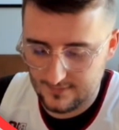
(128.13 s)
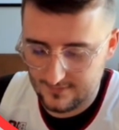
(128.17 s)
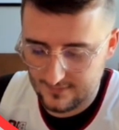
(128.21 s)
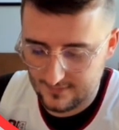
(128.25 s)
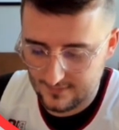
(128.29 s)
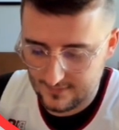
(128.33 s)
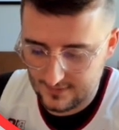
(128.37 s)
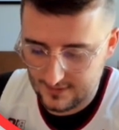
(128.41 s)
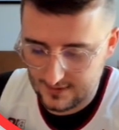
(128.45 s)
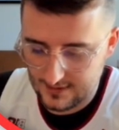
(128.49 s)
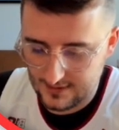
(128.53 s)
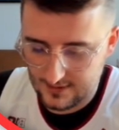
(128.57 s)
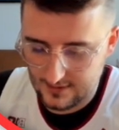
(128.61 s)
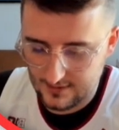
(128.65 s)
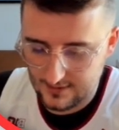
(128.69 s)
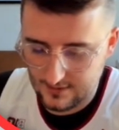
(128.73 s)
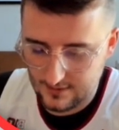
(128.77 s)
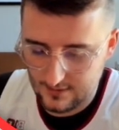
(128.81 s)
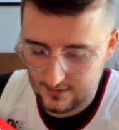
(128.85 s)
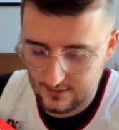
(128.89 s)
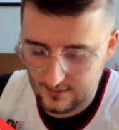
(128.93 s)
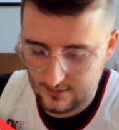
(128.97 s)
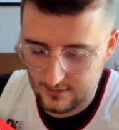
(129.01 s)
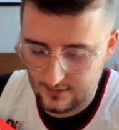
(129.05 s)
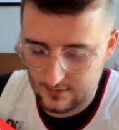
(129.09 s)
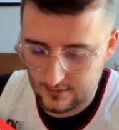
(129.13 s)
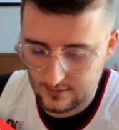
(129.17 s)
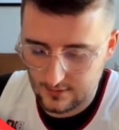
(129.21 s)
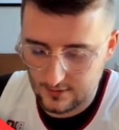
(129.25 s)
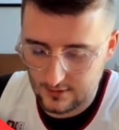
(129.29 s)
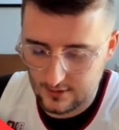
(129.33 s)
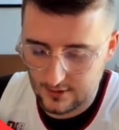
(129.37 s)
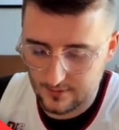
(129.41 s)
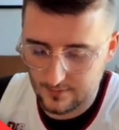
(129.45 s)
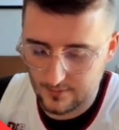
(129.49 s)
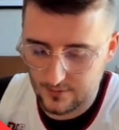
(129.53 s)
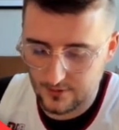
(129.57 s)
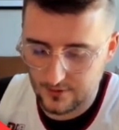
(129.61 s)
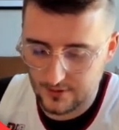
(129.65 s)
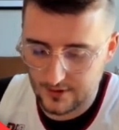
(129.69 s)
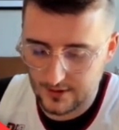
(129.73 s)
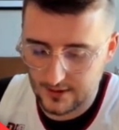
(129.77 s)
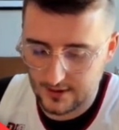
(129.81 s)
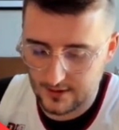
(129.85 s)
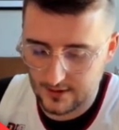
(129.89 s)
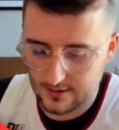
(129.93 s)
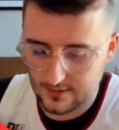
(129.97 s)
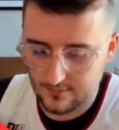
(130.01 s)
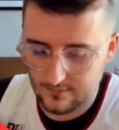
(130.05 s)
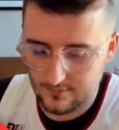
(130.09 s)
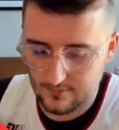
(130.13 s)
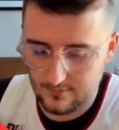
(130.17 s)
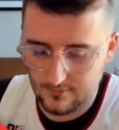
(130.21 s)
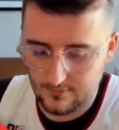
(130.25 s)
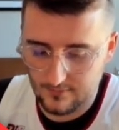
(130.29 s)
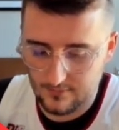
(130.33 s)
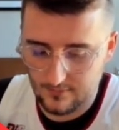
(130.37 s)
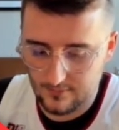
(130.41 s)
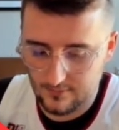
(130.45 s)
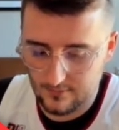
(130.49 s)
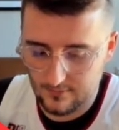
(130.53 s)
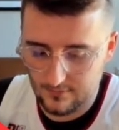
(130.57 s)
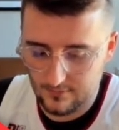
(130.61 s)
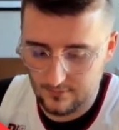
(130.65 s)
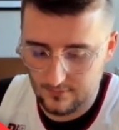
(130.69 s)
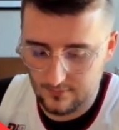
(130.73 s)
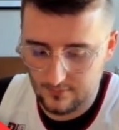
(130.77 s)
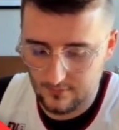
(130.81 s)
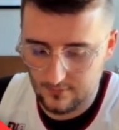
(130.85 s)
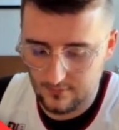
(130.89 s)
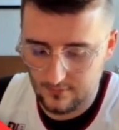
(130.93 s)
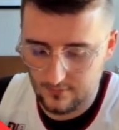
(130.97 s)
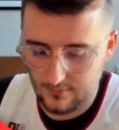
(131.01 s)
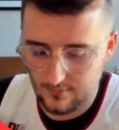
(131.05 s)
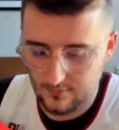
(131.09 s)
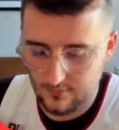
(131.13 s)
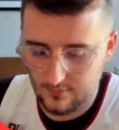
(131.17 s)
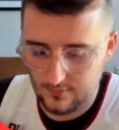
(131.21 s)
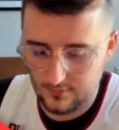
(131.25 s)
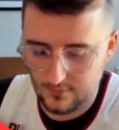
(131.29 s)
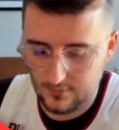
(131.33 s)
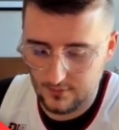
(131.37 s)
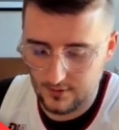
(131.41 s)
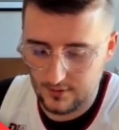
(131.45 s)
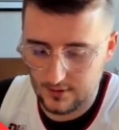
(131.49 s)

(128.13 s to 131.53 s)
Nothing is said.